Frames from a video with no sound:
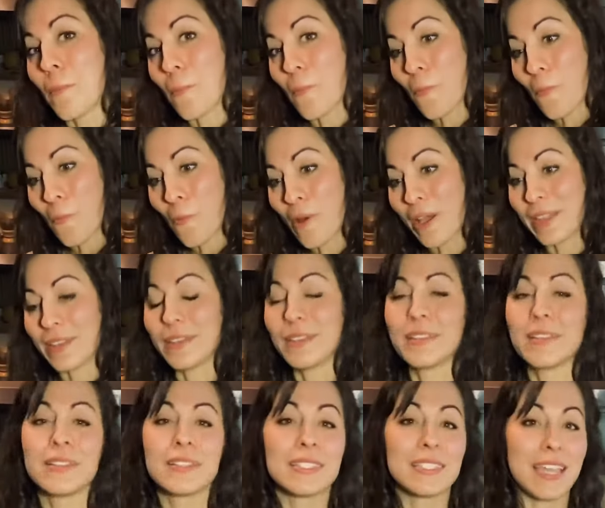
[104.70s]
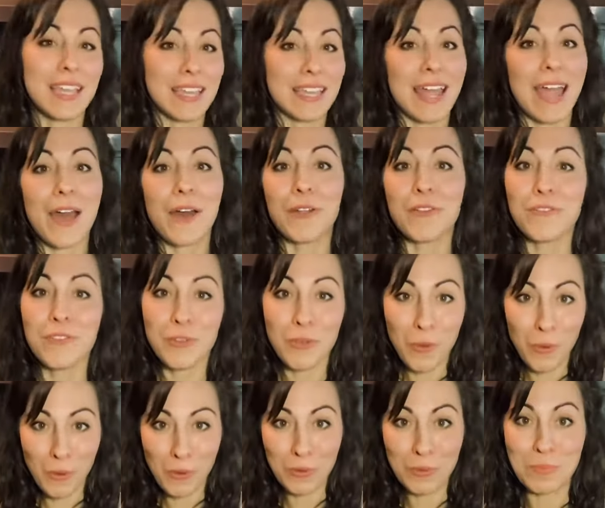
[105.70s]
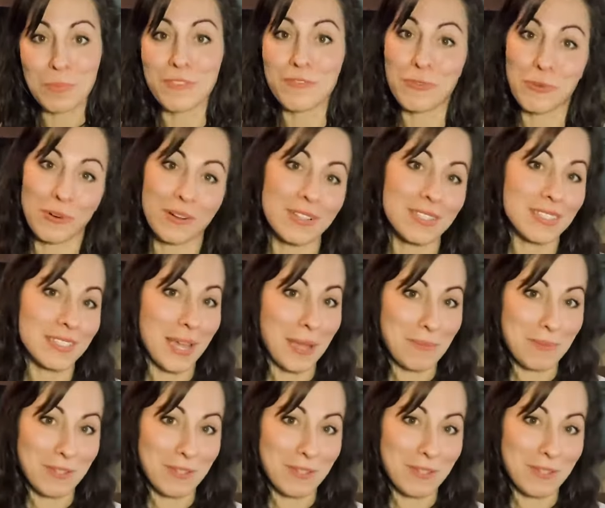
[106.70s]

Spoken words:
1, take it out of the cold before it's time to